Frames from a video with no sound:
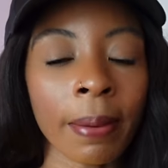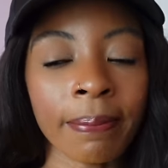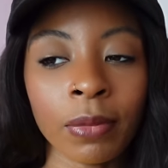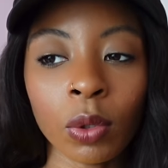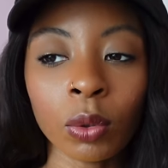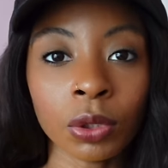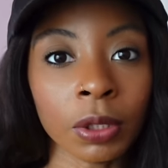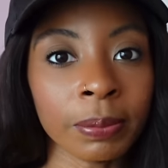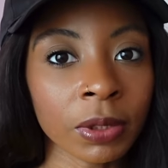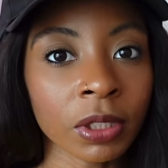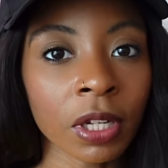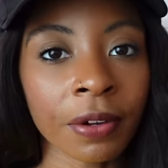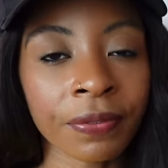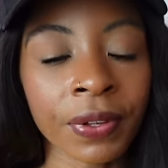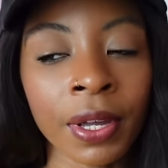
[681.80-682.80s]
autumn
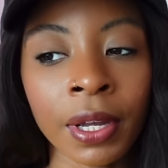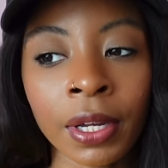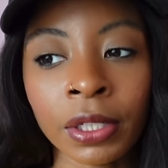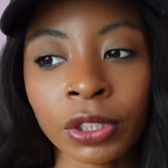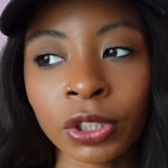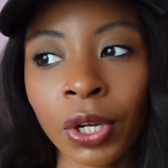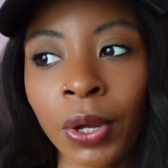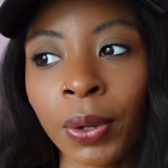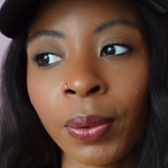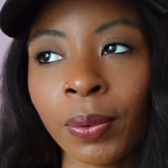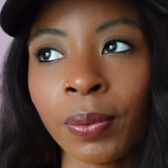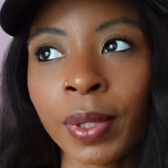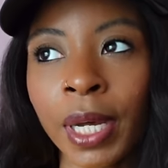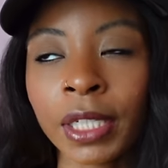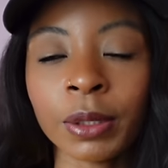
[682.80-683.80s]
stuff.
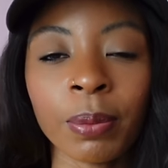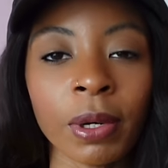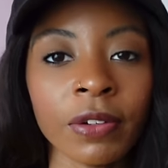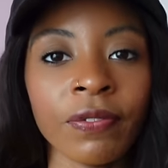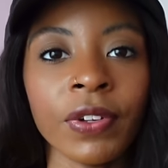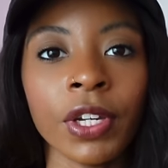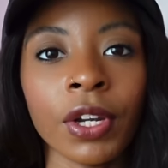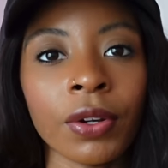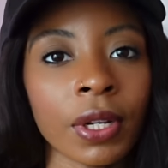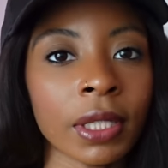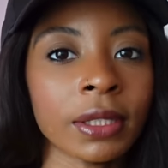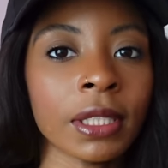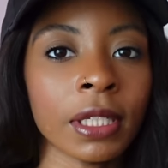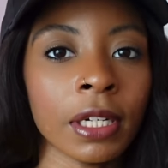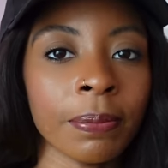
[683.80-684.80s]
So that's one video
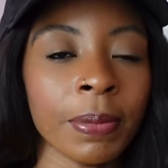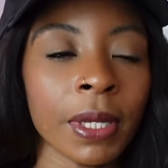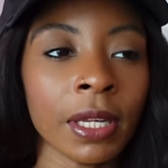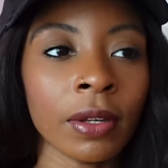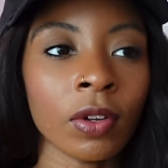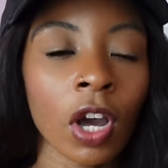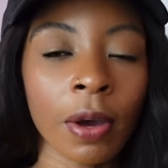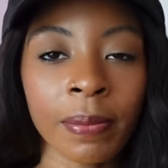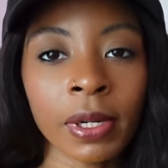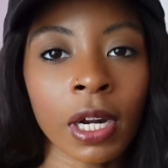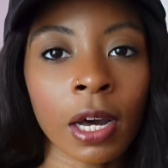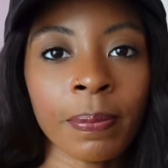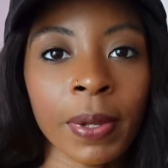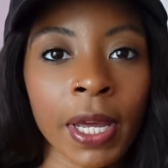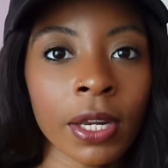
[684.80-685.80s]
that's going to be coming
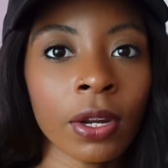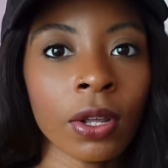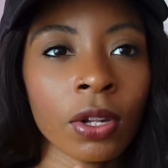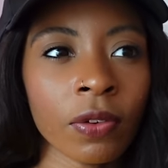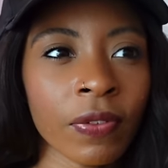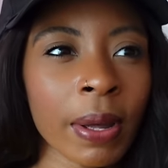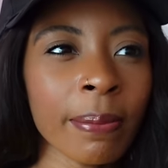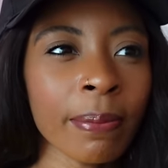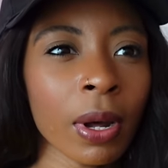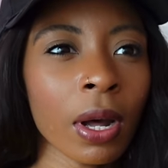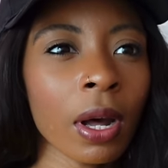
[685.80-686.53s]
up in November.